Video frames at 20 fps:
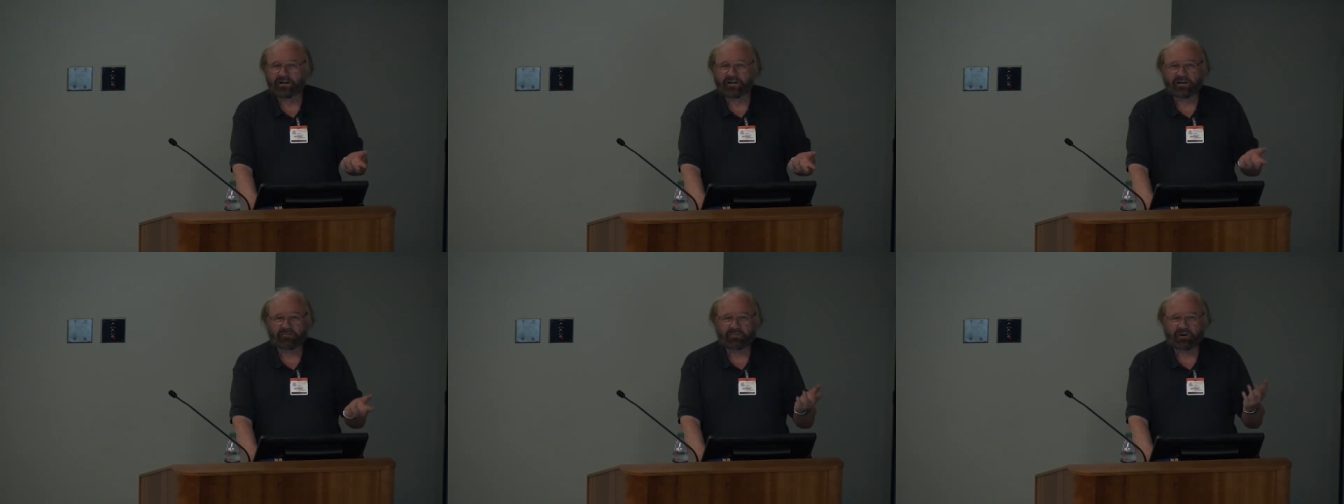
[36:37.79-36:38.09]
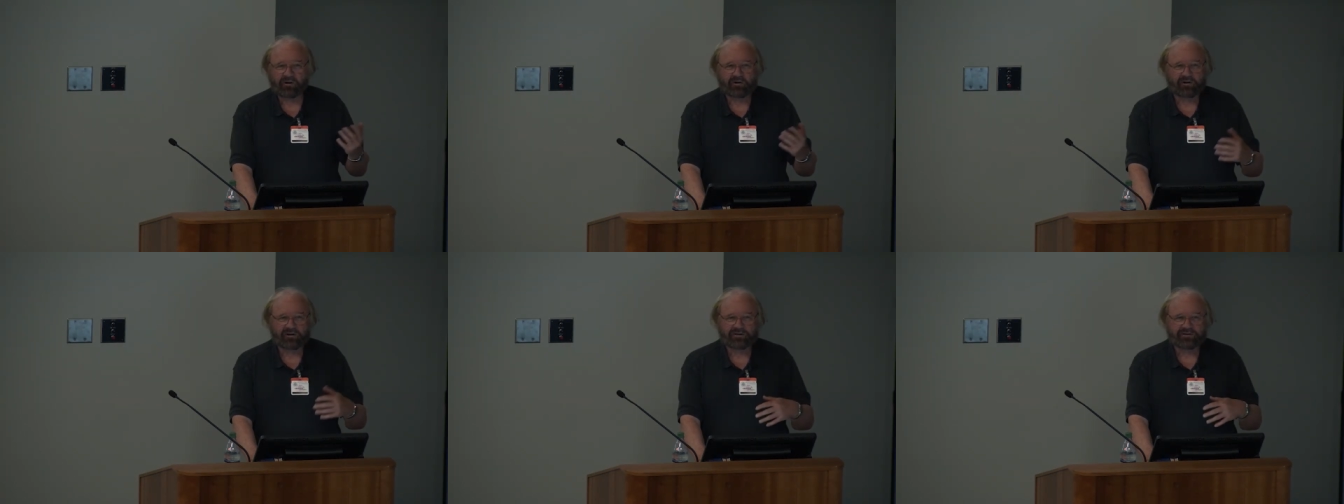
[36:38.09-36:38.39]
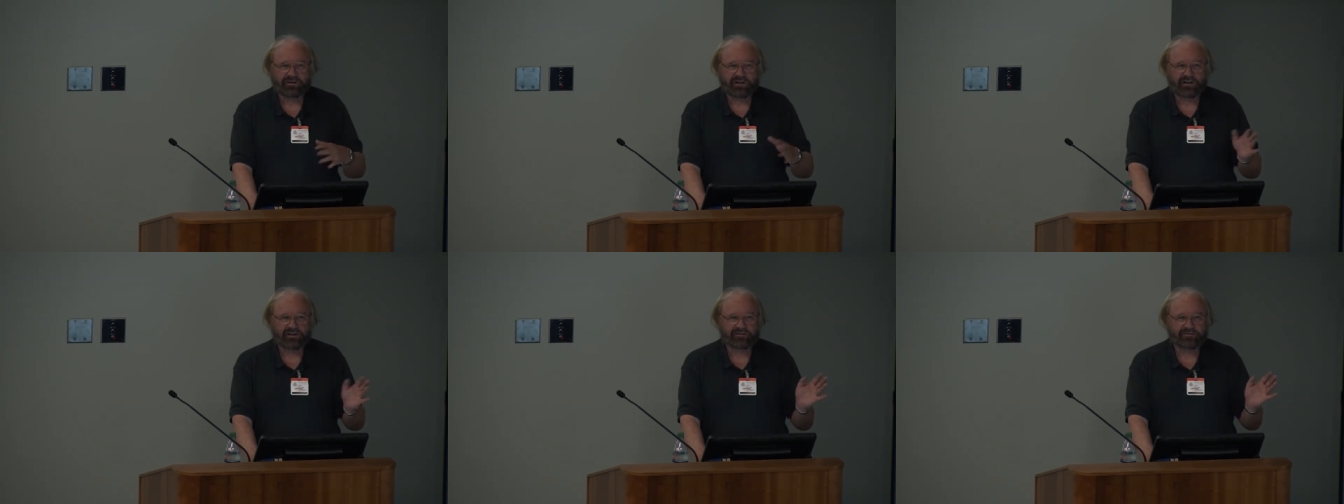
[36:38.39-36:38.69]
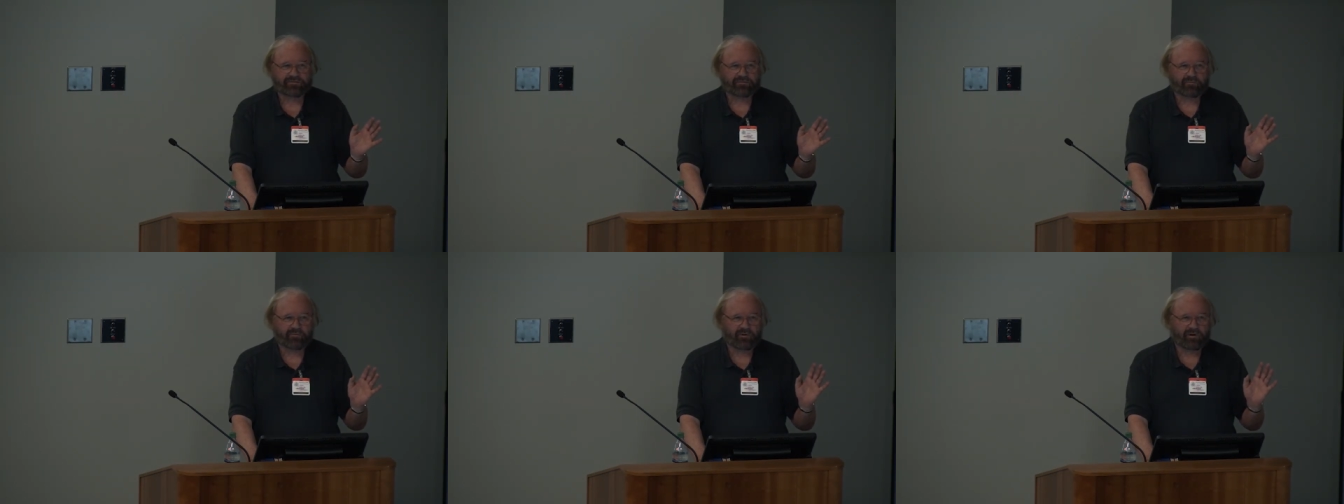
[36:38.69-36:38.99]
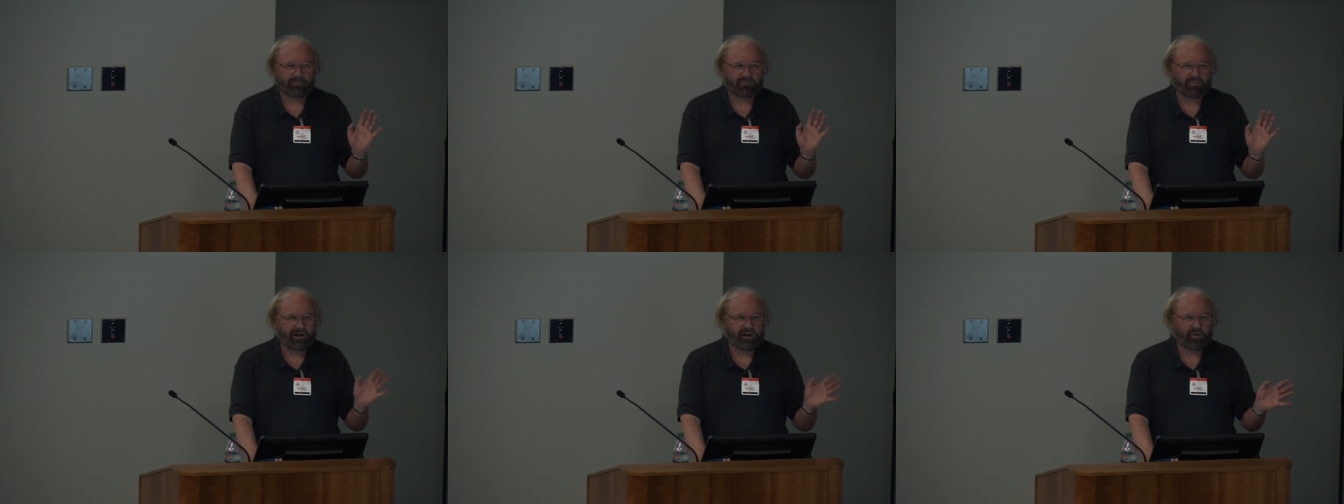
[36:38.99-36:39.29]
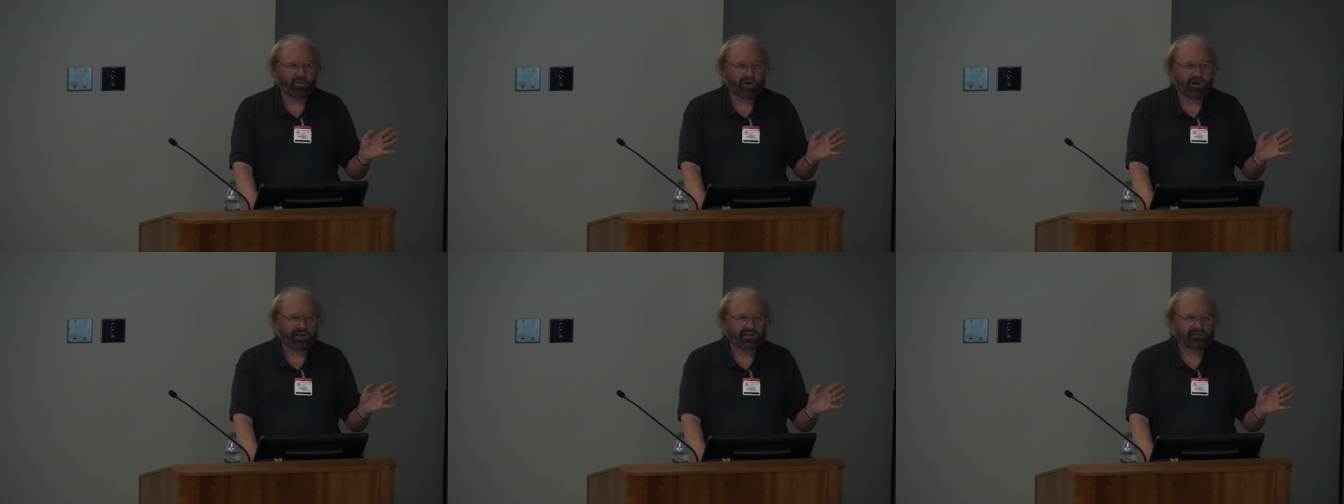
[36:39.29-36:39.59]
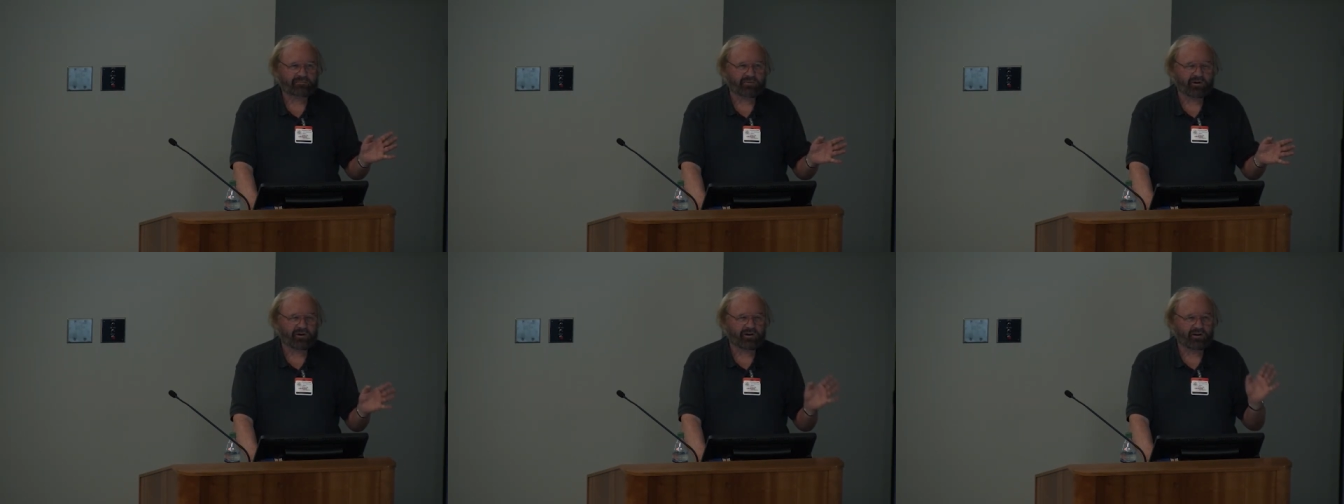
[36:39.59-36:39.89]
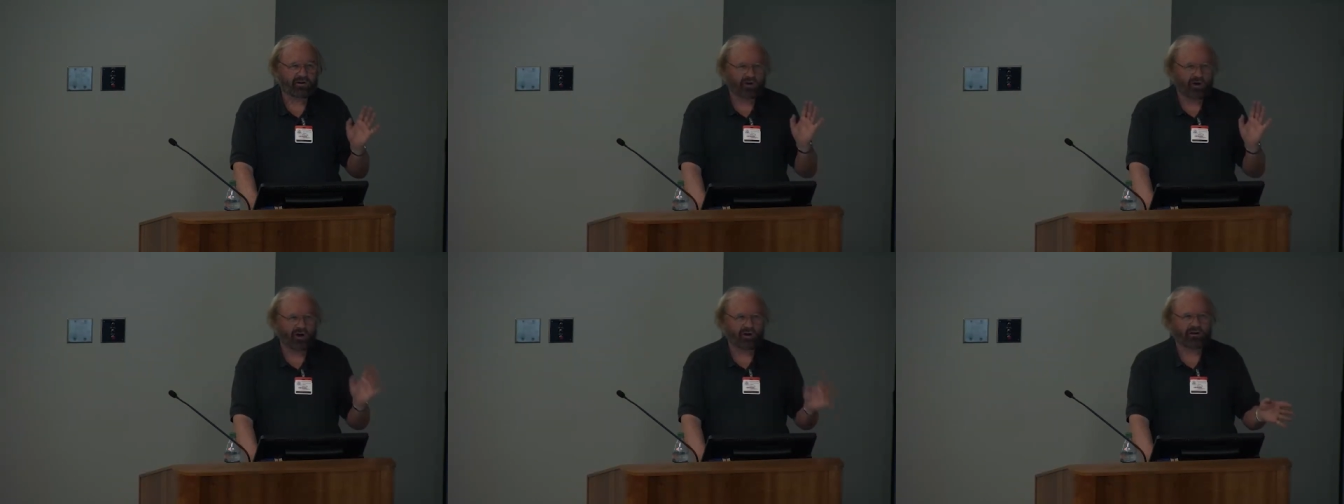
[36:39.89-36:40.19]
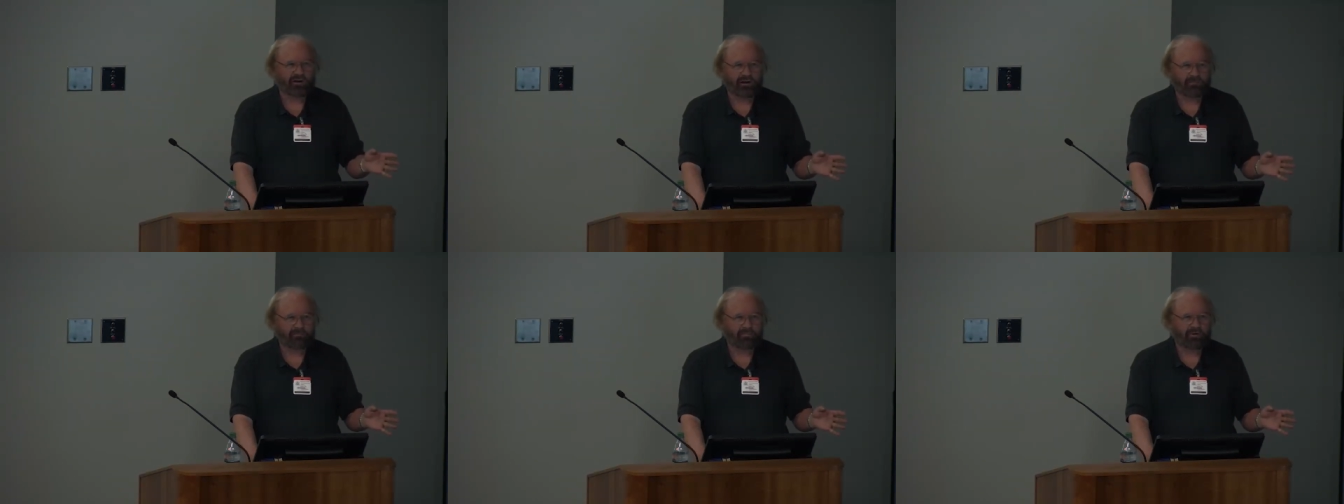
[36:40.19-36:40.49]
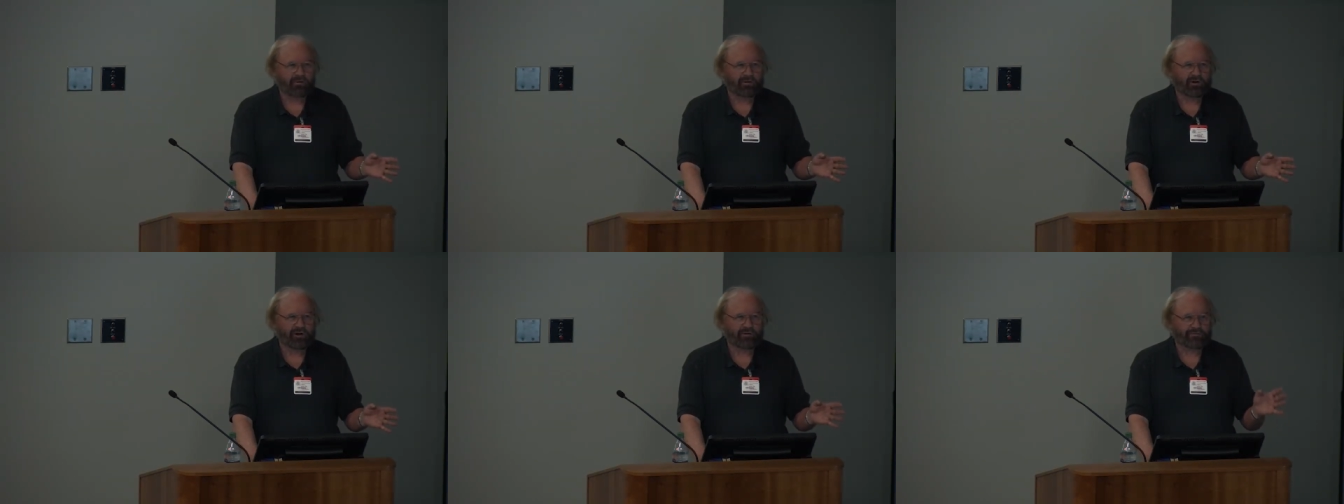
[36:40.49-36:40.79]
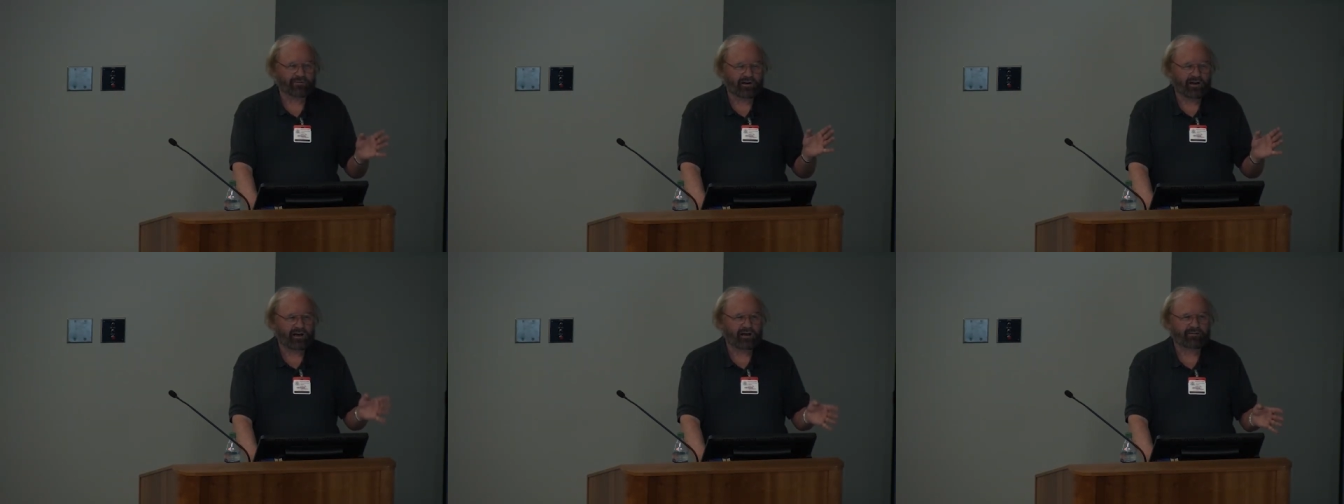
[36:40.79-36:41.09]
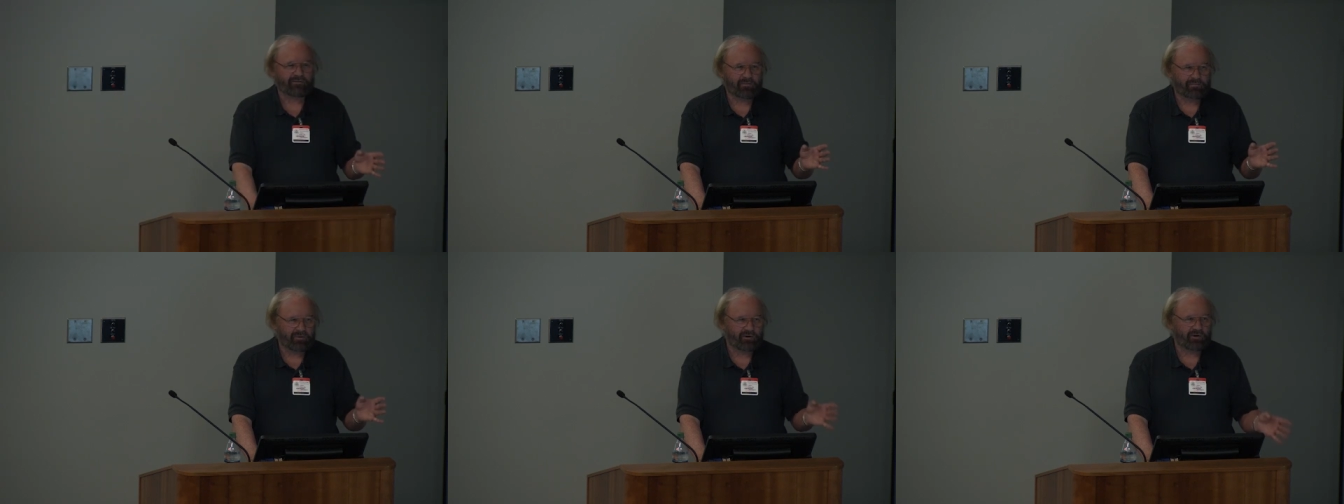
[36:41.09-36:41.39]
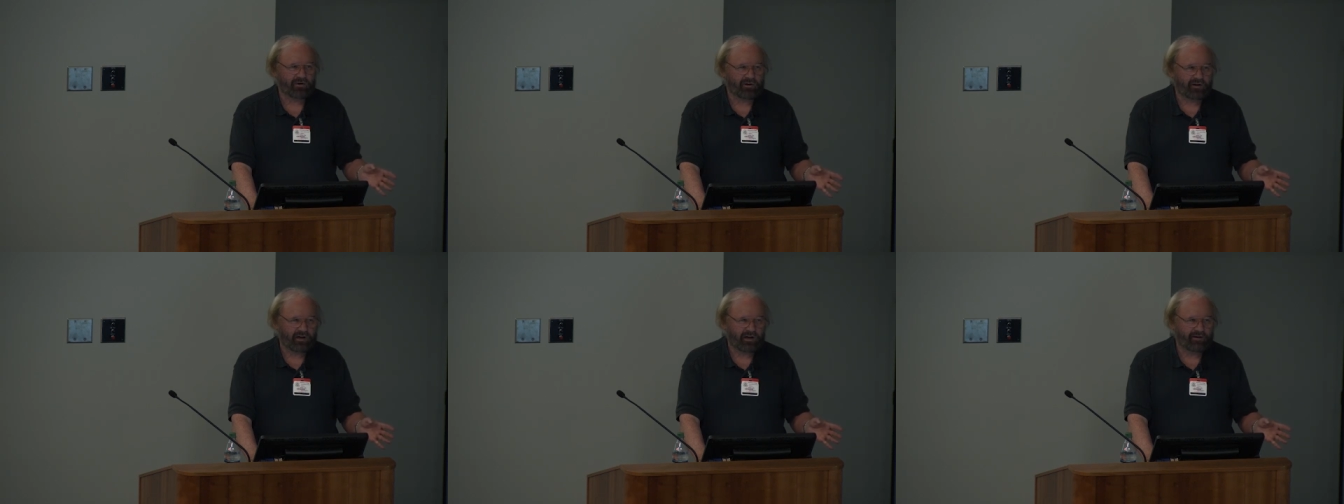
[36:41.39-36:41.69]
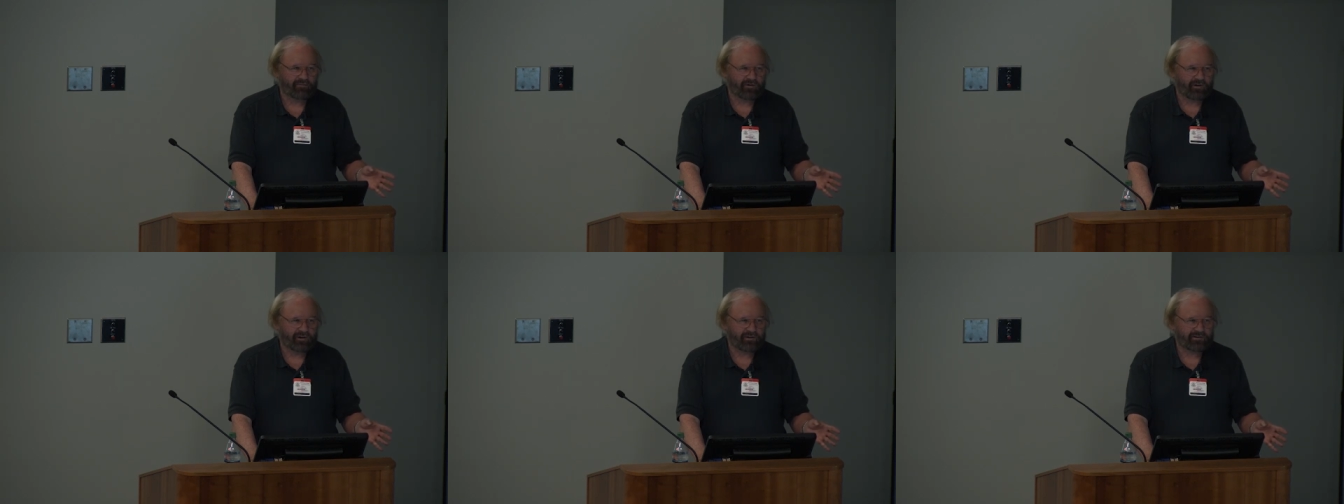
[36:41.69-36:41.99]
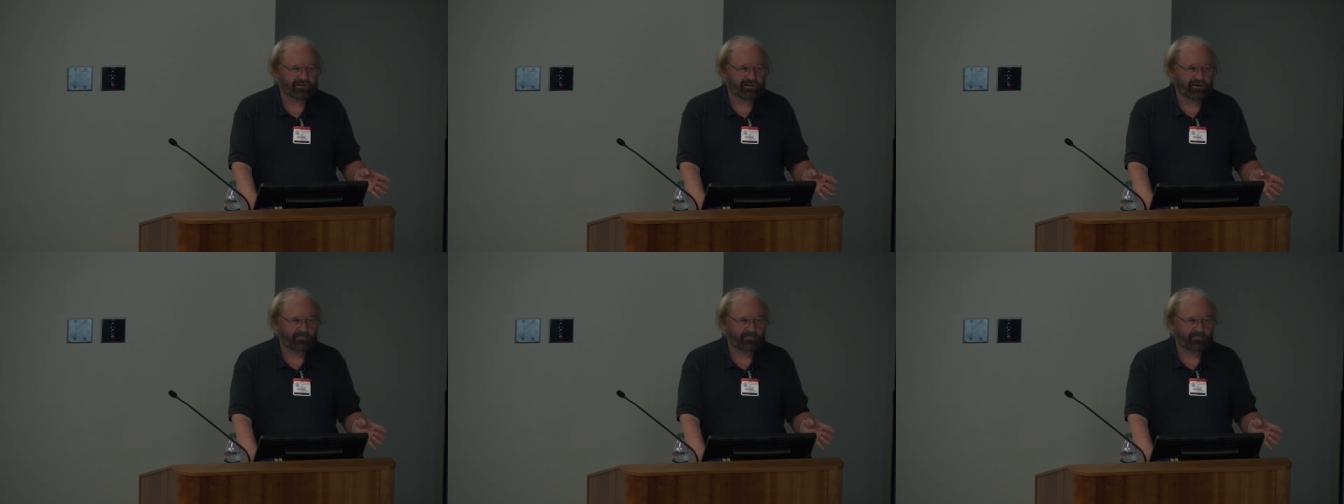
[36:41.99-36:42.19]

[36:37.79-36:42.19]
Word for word: it can be criticized in many ways, but not, not for lack of empirical evidence.